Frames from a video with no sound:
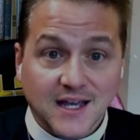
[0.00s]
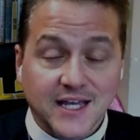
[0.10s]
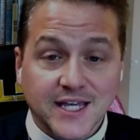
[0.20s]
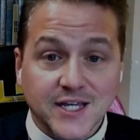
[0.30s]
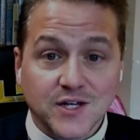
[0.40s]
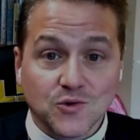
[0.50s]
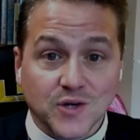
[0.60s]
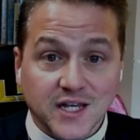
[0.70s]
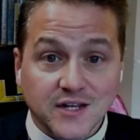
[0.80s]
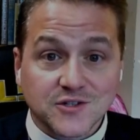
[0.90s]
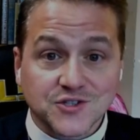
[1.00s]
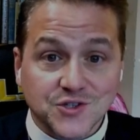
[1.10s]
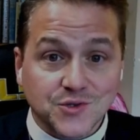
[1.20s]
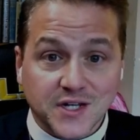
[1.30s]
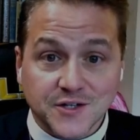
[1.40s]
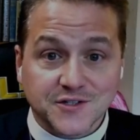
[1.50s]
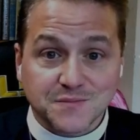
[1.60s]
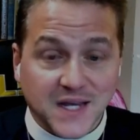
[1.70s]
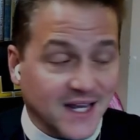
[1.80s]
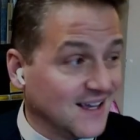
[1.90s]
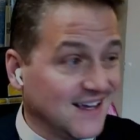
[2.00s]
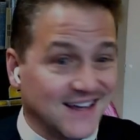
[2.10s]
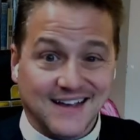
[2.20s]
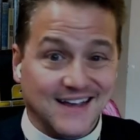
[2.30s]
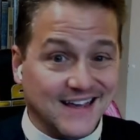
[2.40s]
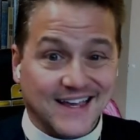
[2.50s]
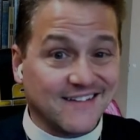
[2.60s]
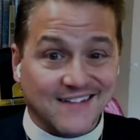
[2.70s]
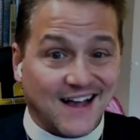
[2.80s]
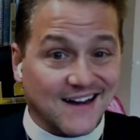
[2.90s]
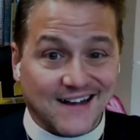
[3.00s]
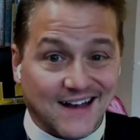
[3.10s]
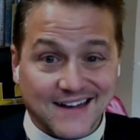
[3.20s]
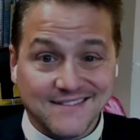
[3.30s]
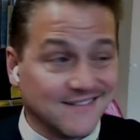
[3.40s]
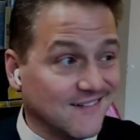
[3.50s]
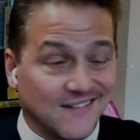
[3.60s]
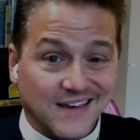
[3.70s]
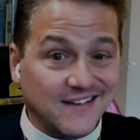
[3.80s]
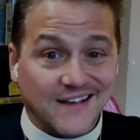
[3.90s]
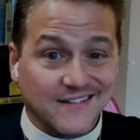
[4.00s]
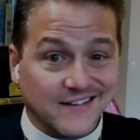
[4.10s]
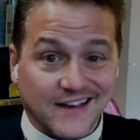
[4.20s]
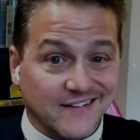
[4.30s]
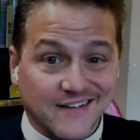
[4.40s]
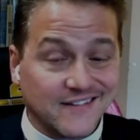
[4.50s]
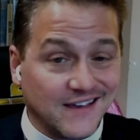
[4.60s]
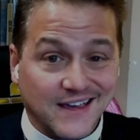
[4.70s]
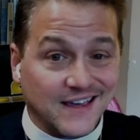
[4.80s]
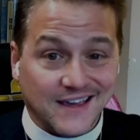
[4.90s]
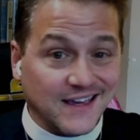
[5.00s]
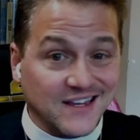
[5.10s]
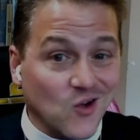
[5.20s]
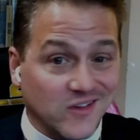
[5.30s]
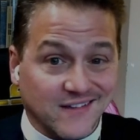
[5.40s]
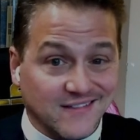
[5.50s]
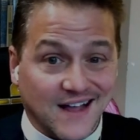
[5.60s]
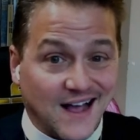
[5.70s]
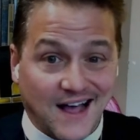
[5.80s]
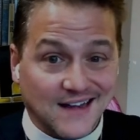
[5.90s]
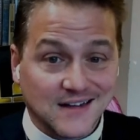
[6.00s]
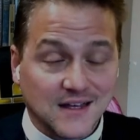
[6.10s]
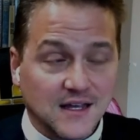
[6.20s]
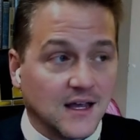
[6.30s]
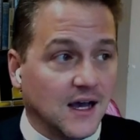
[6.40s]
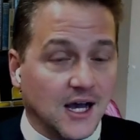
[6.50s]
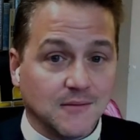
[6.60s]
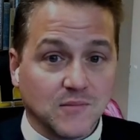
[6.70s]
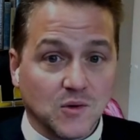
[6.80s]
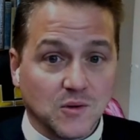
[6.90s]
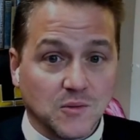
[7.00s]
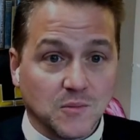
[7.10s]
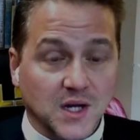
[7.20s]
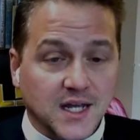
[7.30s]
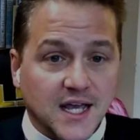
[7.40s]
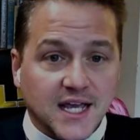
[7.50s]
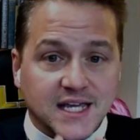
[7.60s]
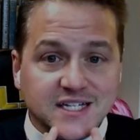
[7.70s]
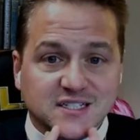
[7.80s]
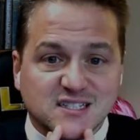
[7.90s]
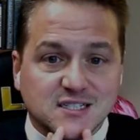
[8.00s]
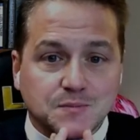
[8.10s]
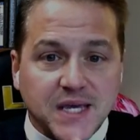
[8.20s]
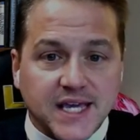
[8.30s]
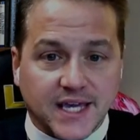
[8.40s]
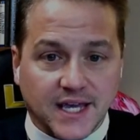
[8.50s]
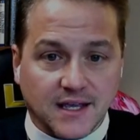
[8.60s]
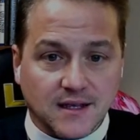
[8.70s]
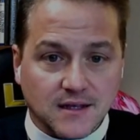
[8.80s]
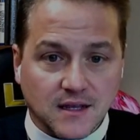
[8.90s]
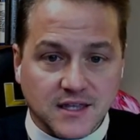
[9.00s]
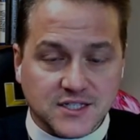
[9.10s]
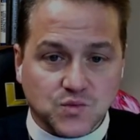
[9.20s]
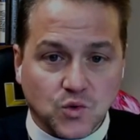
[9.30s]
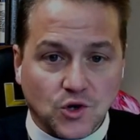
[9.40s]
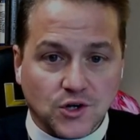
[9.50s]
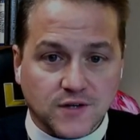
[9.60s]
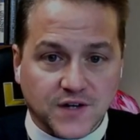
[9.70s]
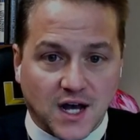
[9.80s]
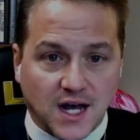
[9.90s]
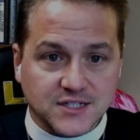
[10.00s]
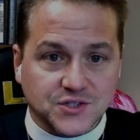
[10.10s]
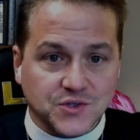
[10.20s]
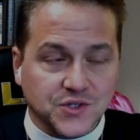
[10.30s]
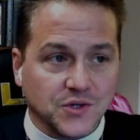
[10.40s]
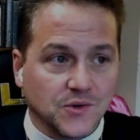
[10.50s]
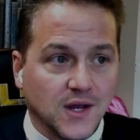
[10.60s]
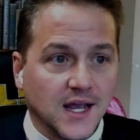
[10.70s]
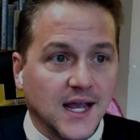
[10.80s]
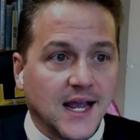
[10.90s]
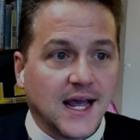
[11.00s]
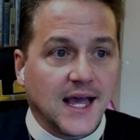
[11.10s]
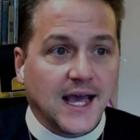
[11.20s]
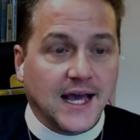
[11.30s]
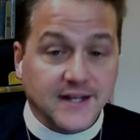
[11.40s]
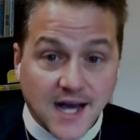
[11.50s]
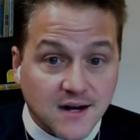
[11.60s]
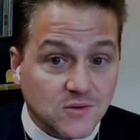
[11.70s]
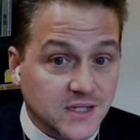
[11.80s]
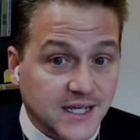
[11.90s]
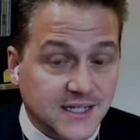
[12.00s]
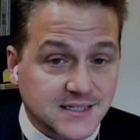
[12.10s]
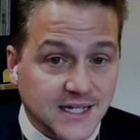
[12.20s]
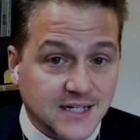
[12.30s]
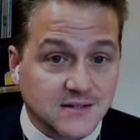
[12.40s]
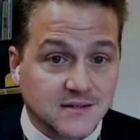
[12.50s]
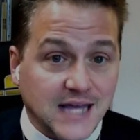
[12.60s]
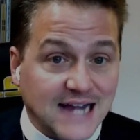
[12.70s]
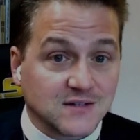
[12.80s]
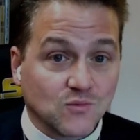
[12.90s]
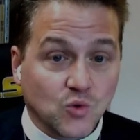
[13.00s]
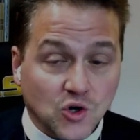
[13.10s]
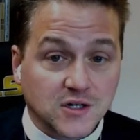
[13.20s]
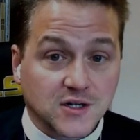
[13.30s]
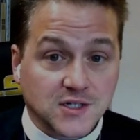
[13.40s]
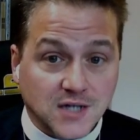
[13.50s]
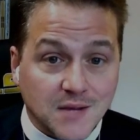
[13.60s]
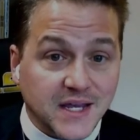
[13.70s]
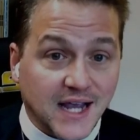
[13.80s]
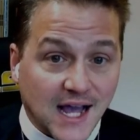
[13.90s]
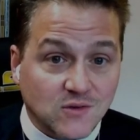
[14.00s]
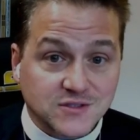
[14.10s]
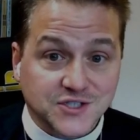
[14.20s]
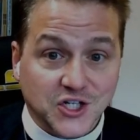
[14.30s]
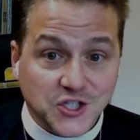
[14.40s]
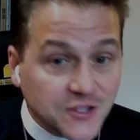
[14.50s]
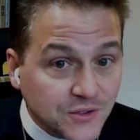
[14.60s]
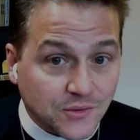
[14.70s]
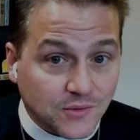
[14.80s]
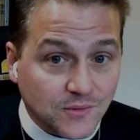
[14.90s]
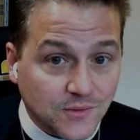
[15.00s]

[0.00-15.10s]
He who hears you hears me. He's not God. He's in Jesus. He knows he's not. But he is speaking this word of God to you. And not only is it that word coming out to you,